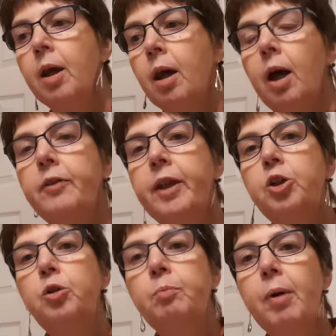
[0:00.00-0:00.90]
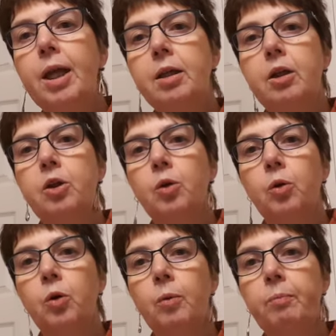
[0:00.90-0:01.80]
and then you make
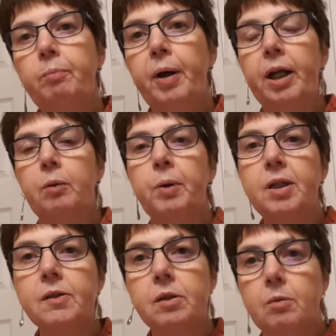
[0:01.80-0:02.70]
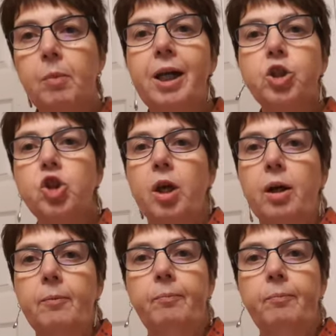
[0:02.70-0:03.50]
your back piece to match that.